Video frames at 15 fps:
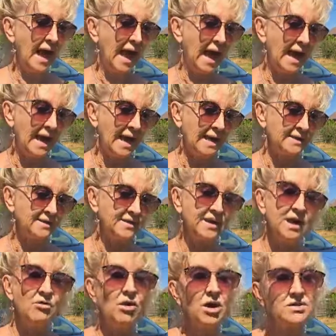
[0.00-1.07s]
And
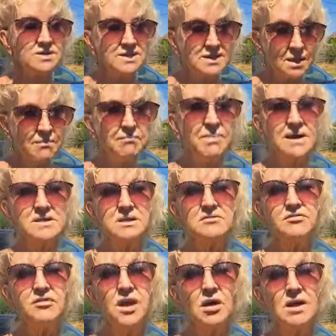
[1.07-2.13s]
there are some
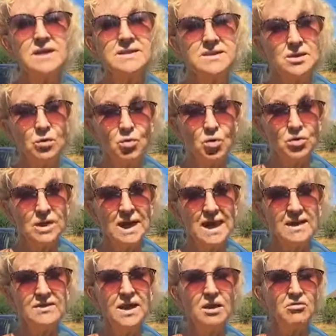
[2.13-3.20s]
butterflies that will
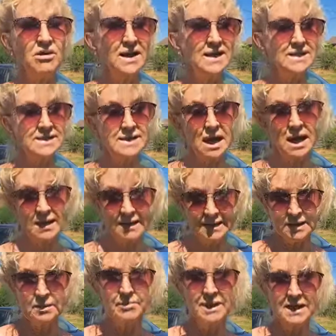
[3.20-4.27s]
lay their eggs a
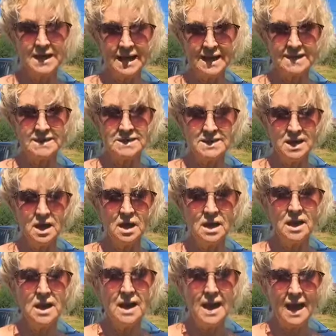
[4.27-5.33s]
little bit later,
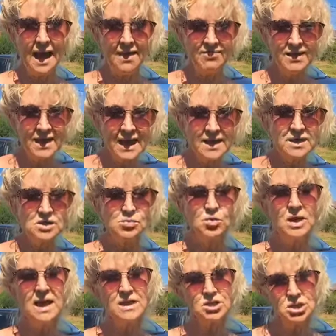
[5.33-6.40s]
and the eggs
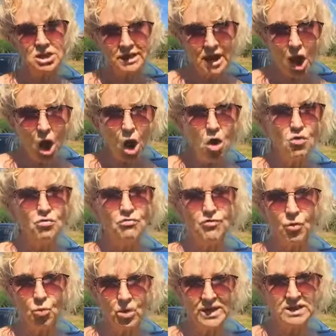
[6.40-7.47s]
will actually
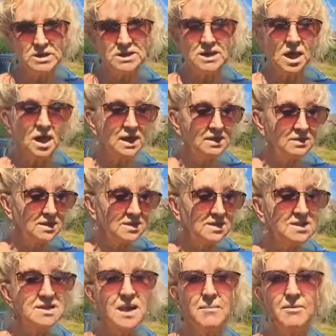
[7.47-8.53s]
overwinter in the
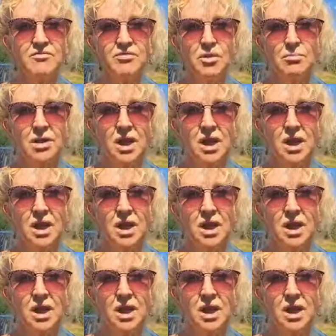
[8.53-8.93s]
stem of the